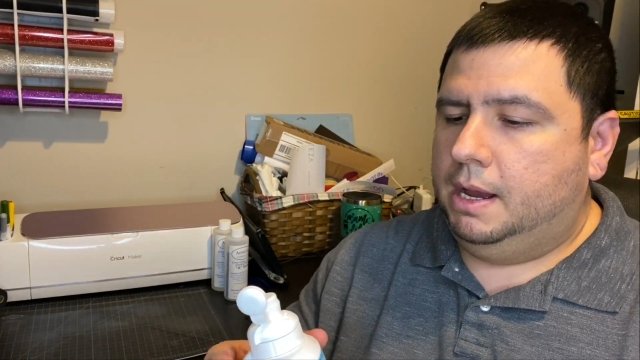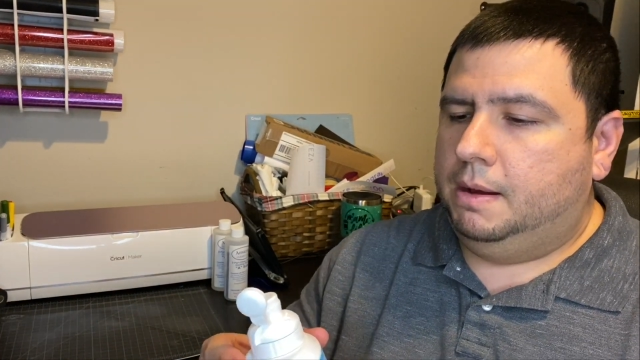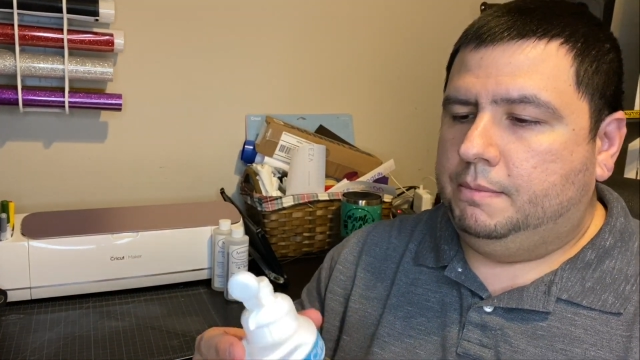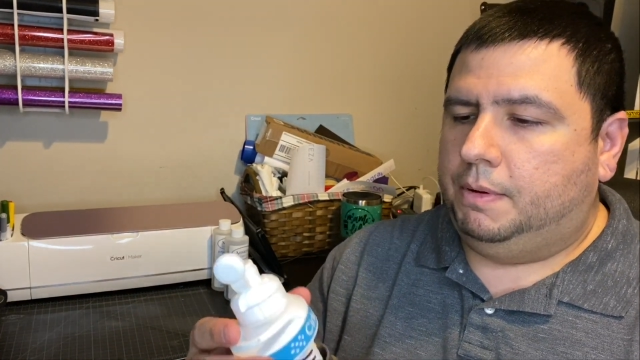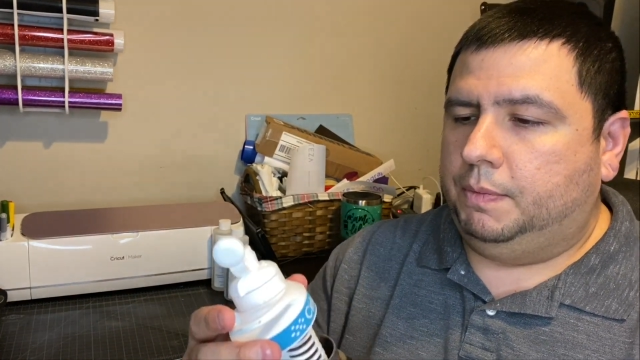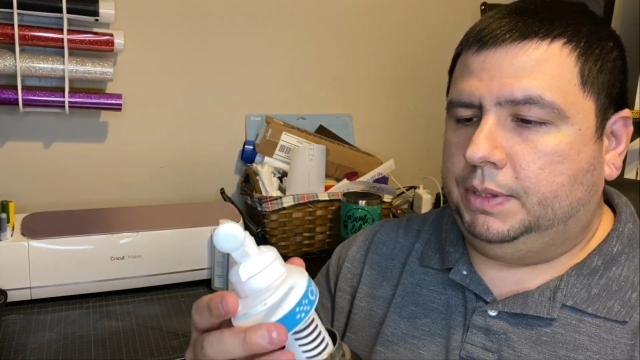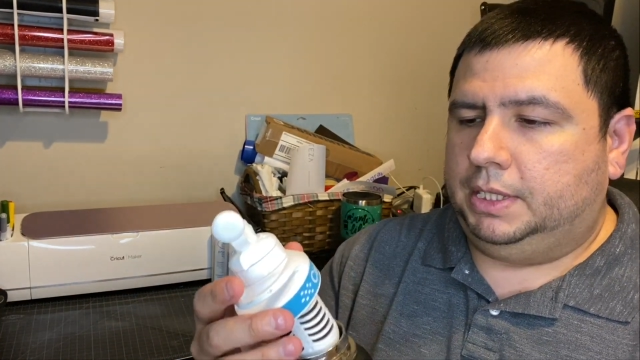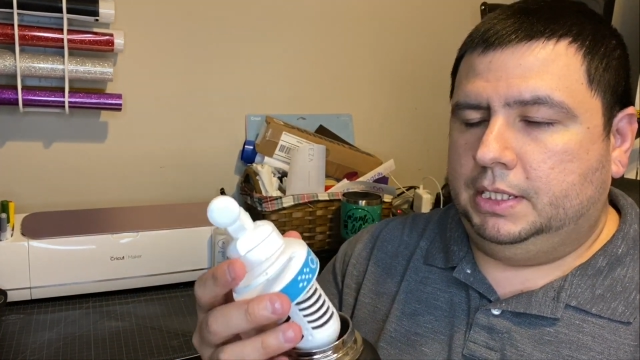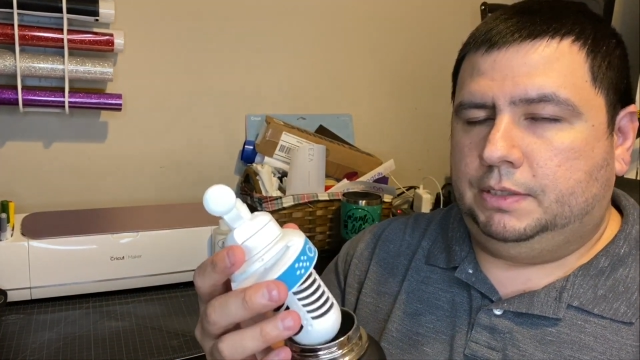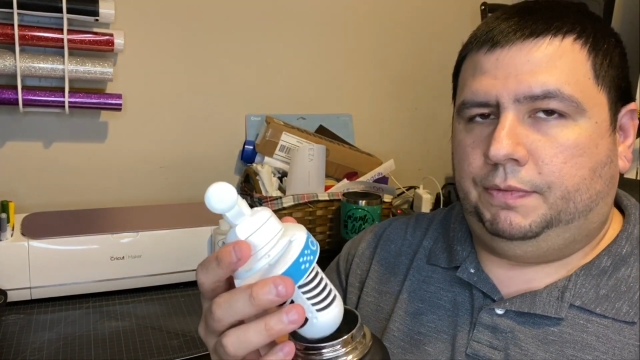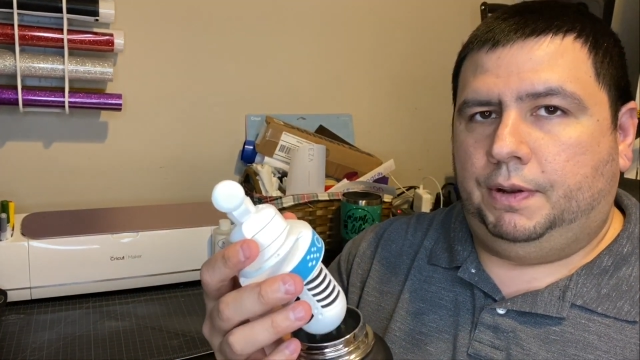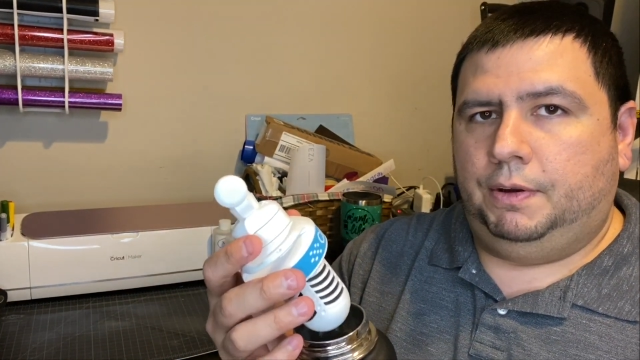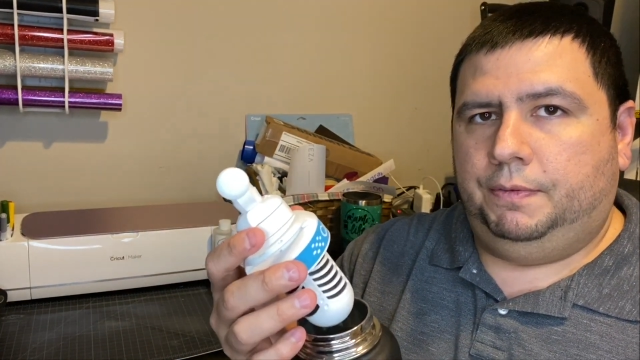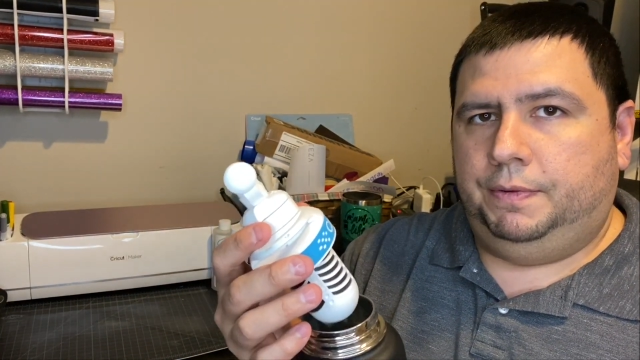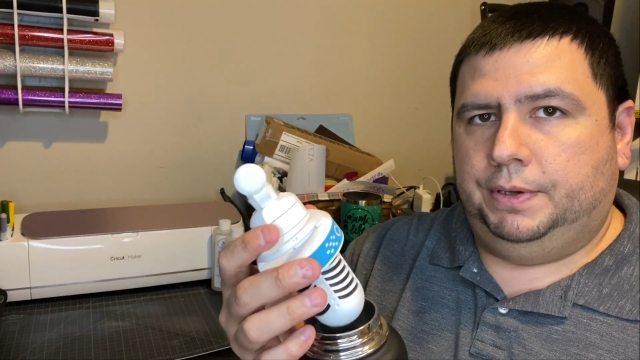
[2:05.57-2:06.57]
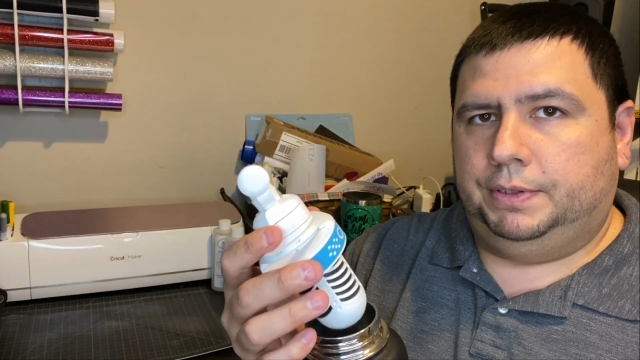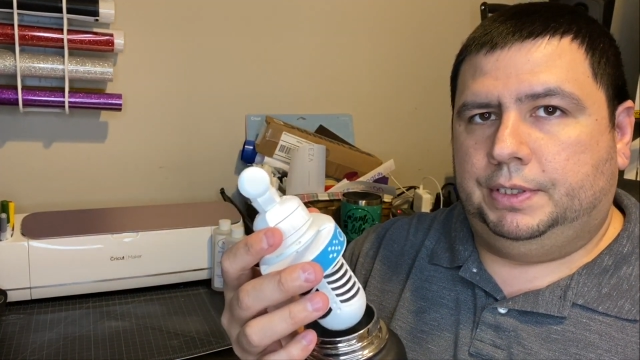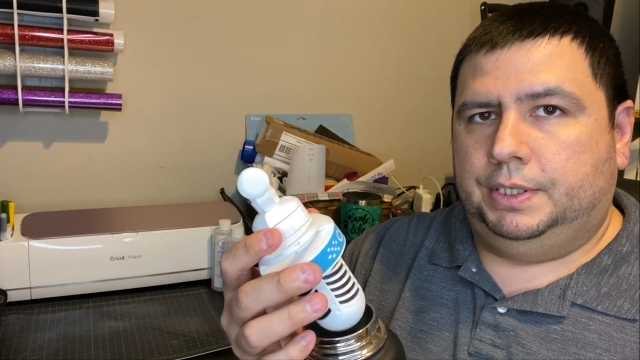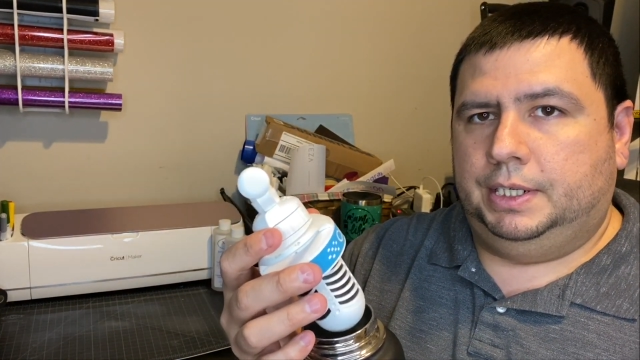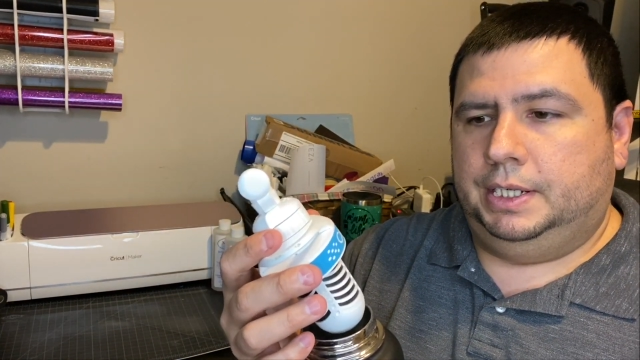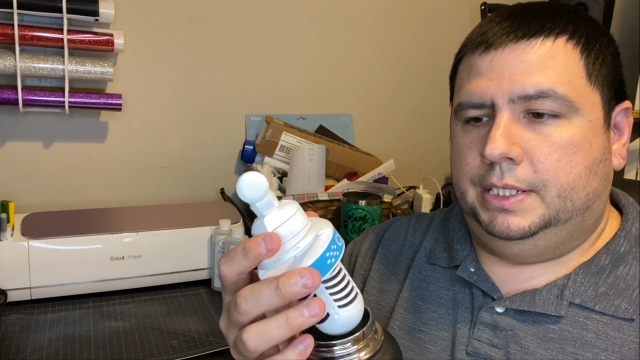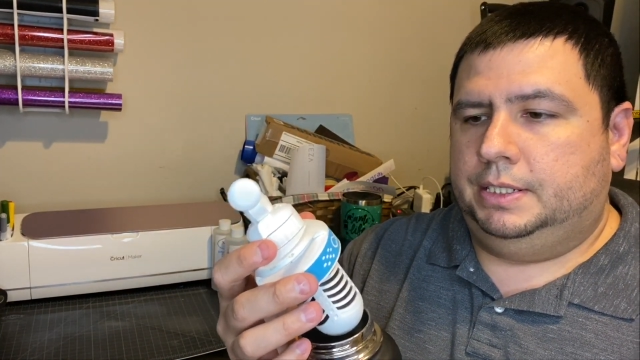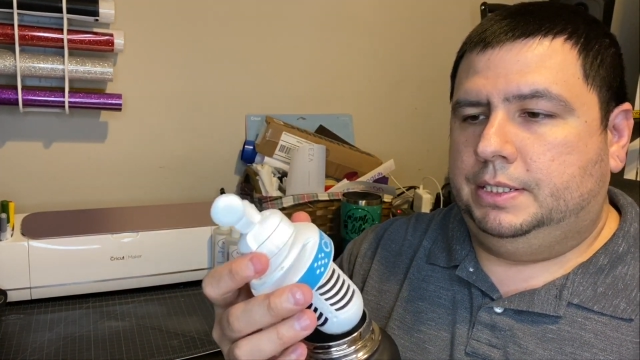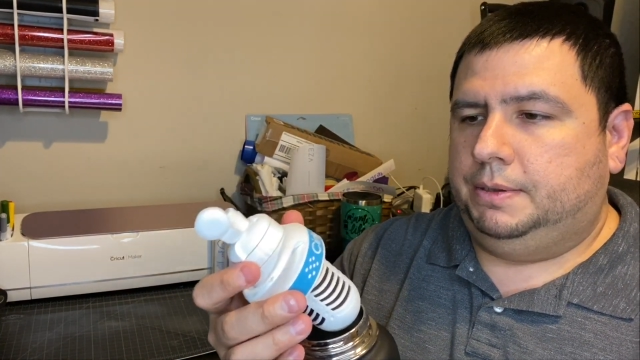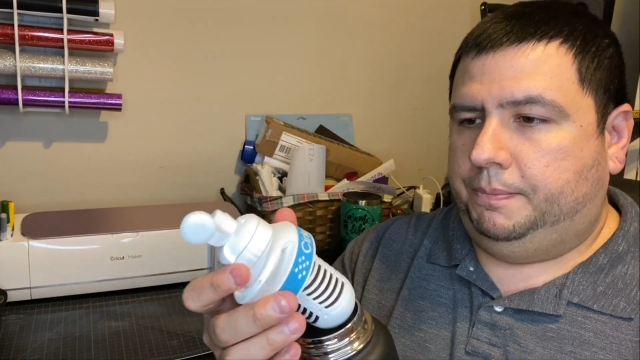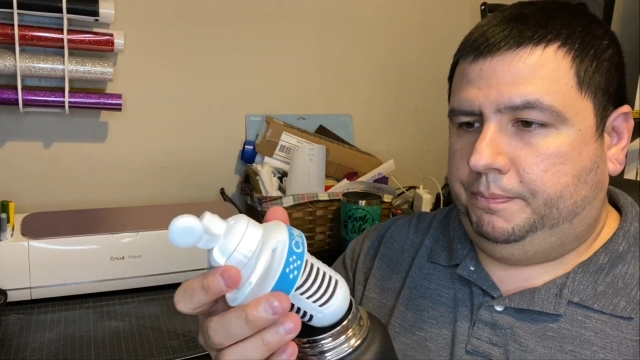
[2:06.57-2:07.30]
But with these flow filter lids,